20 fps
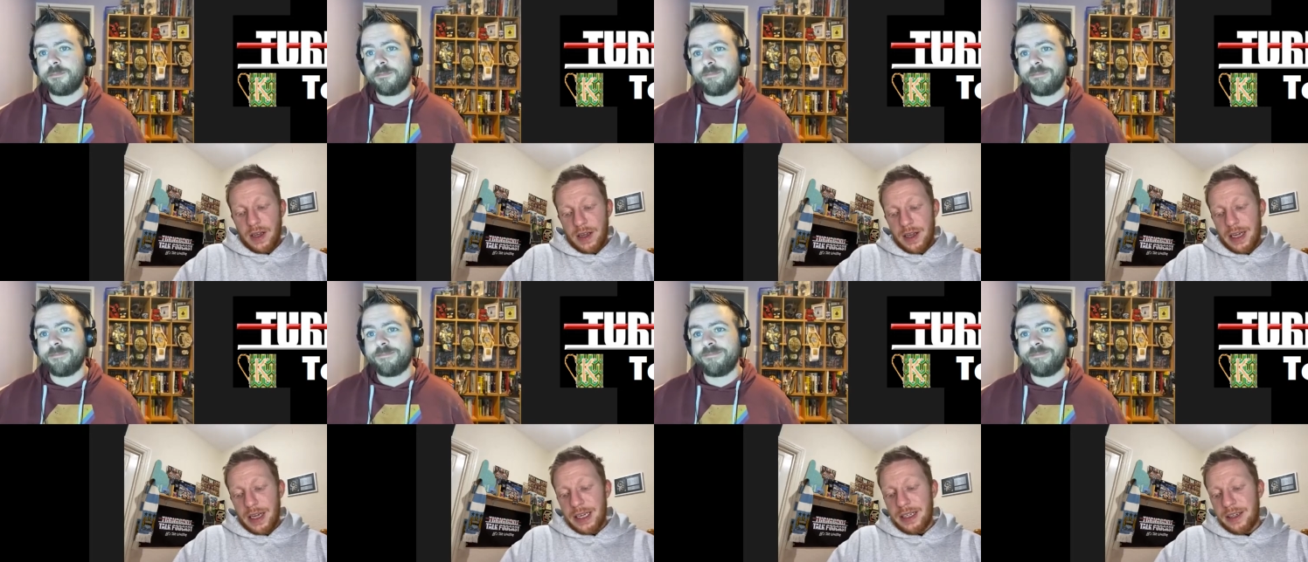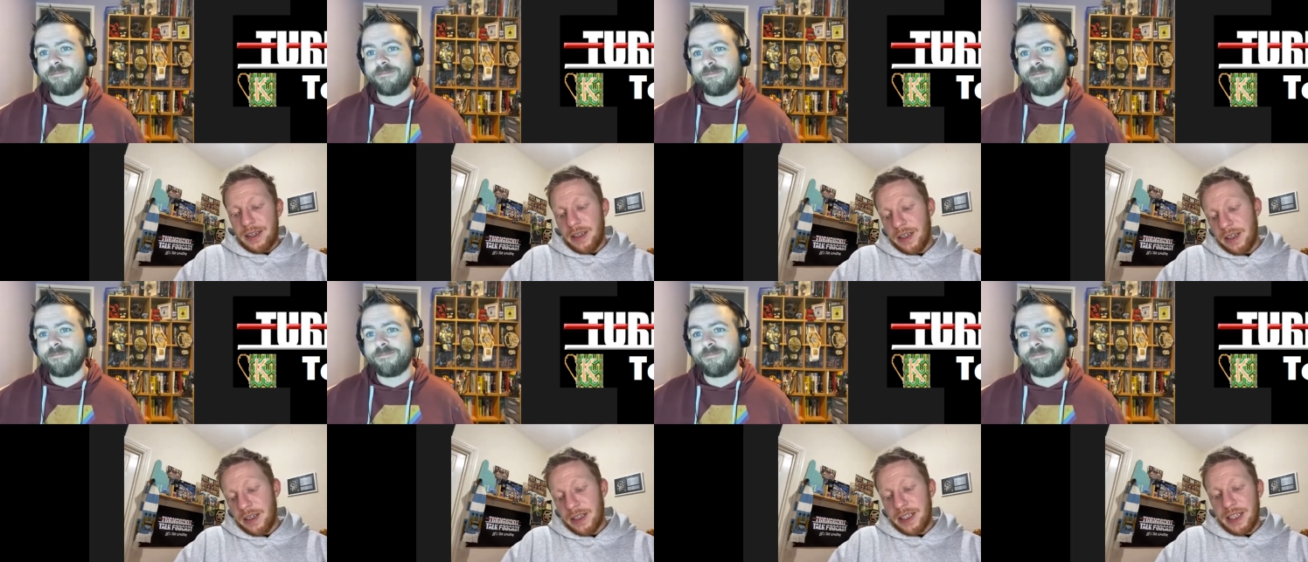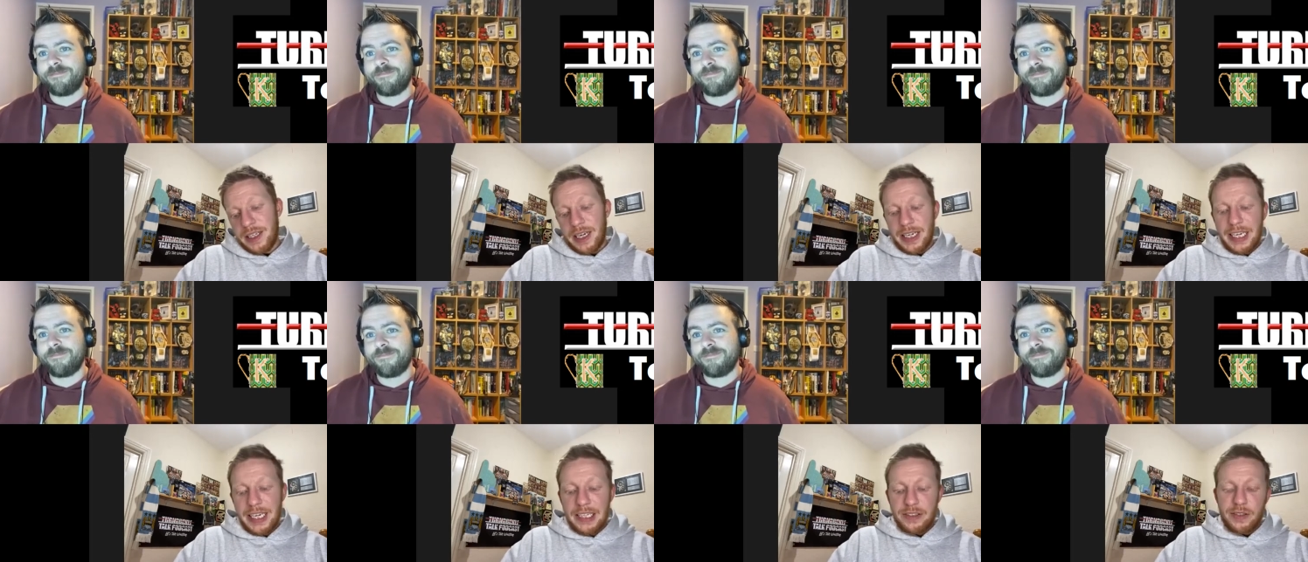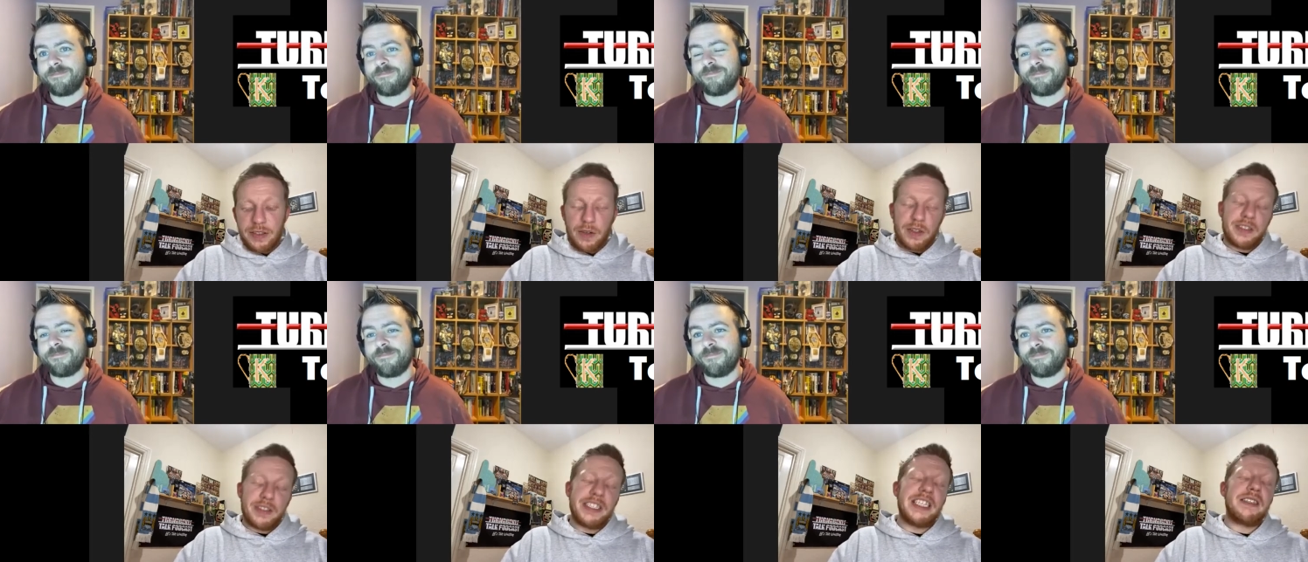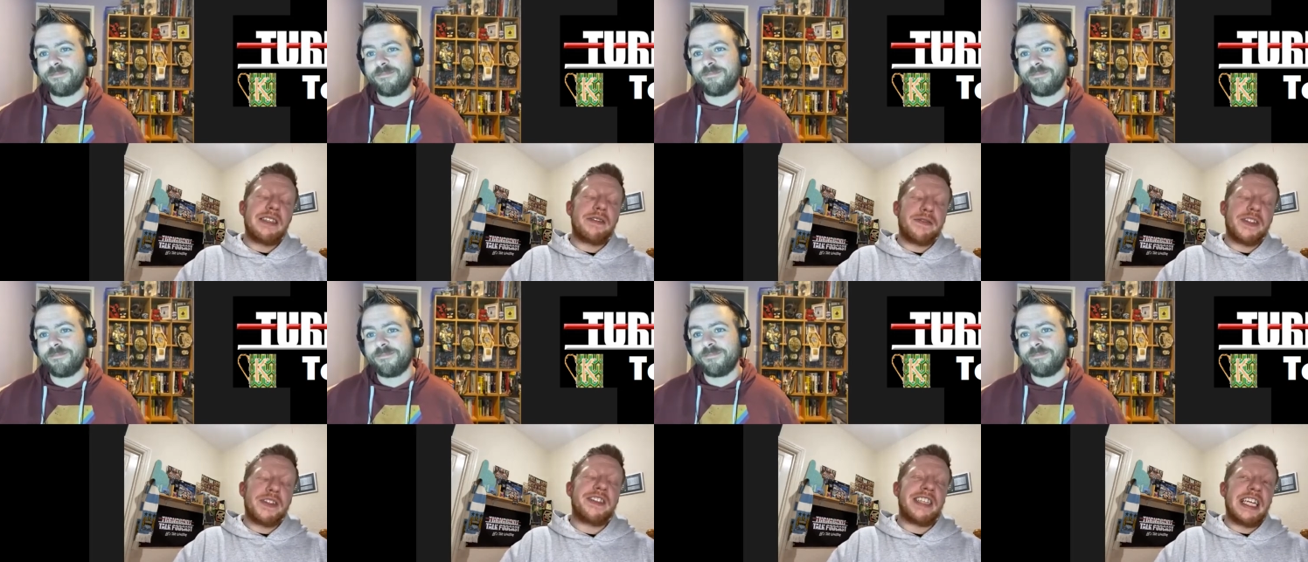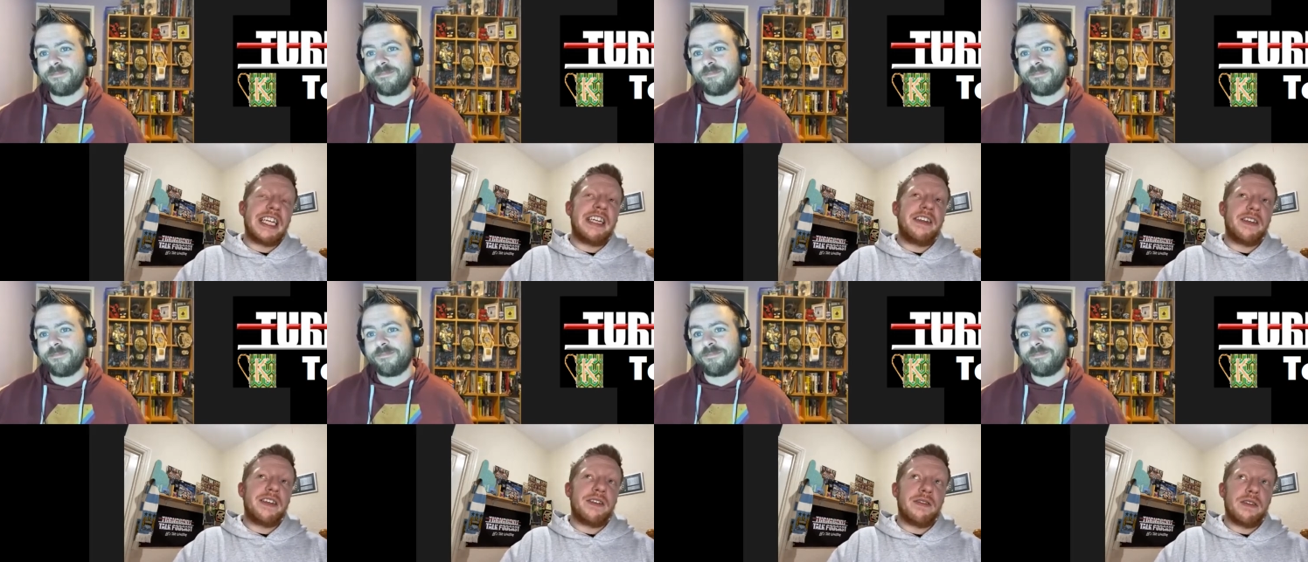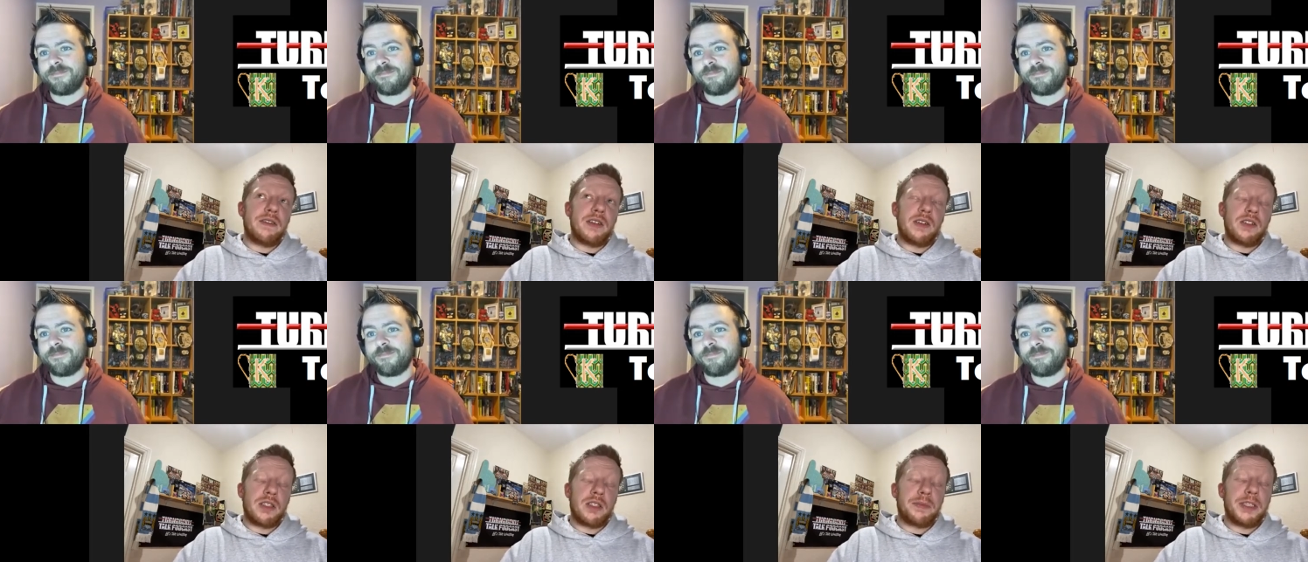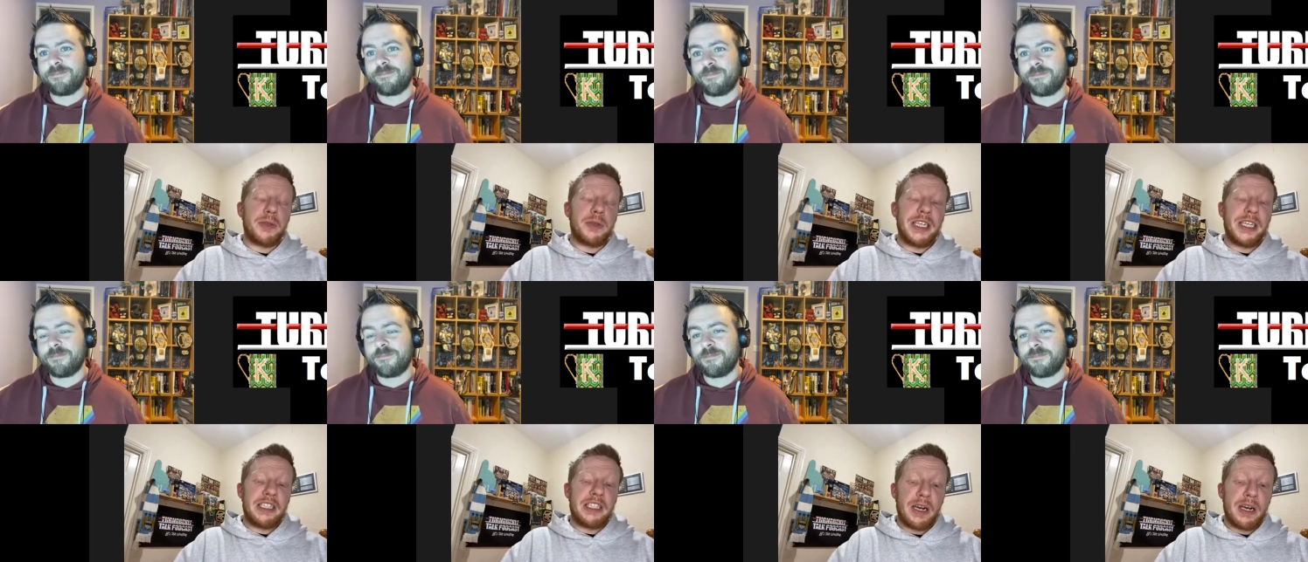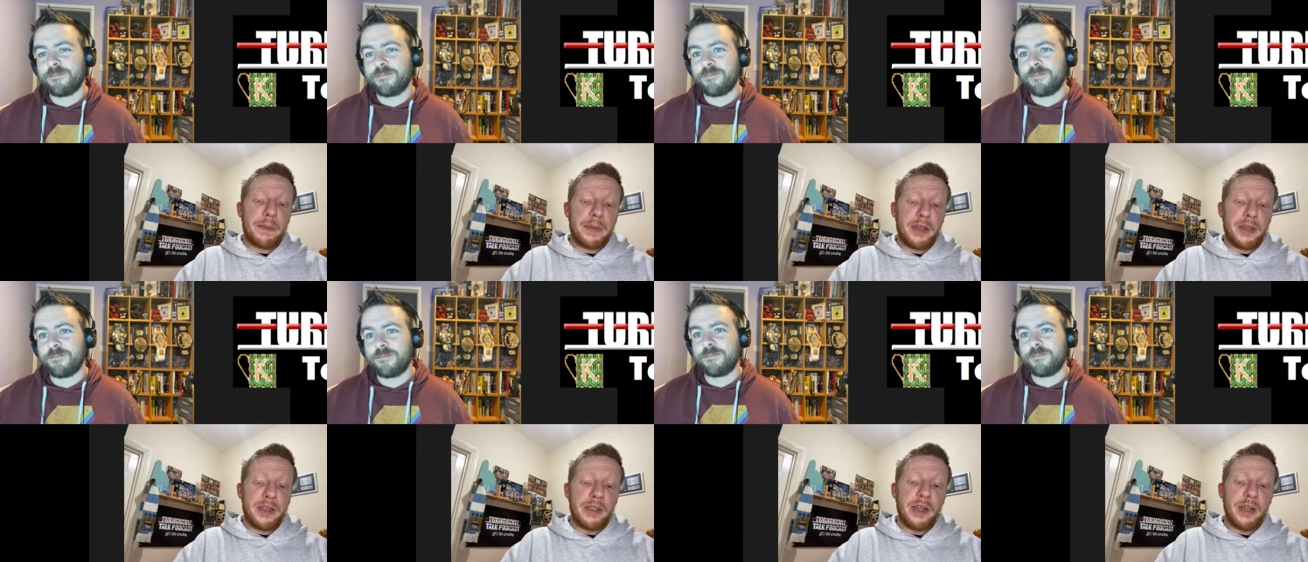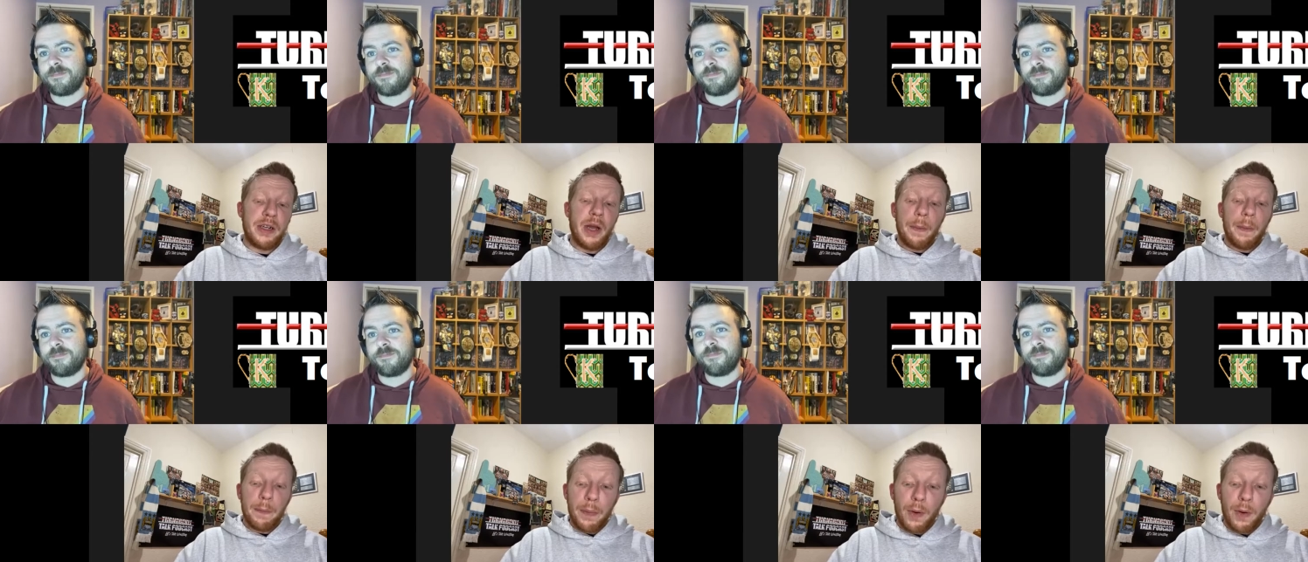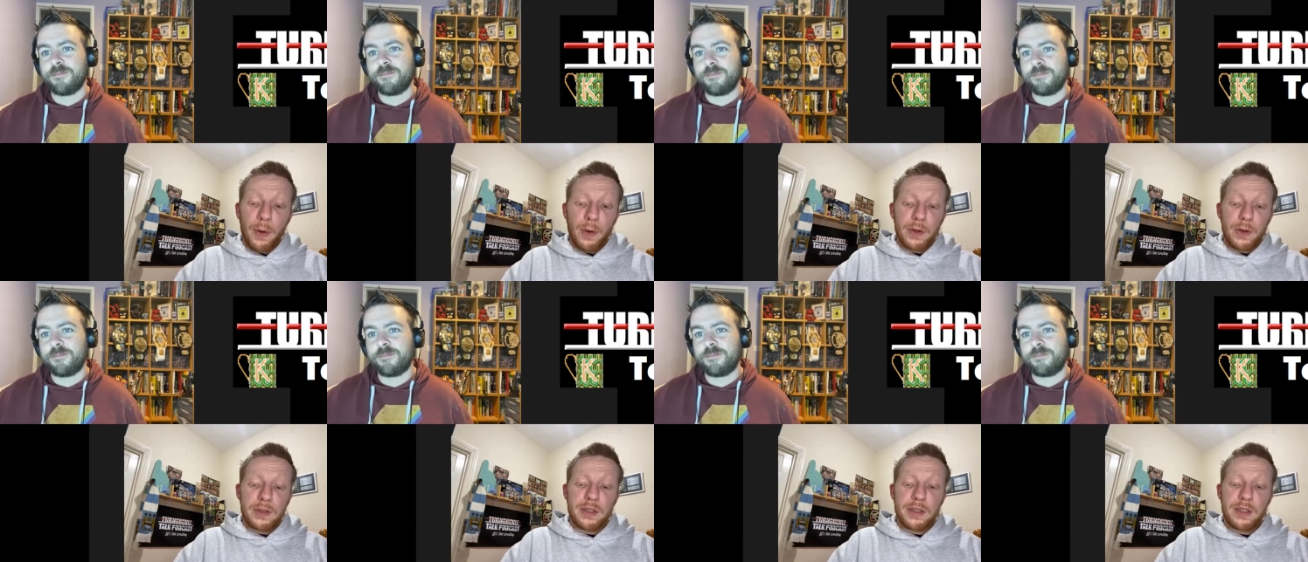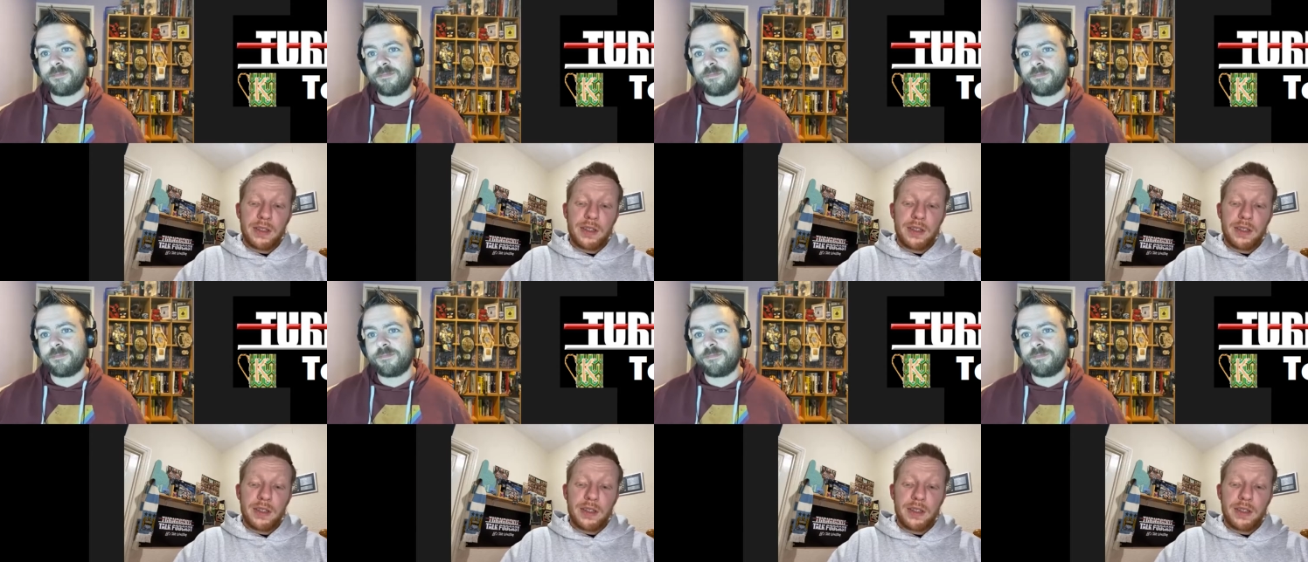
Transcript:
Speaker 1: I, uh, I guess so, because he's the first Indian WWE champion, but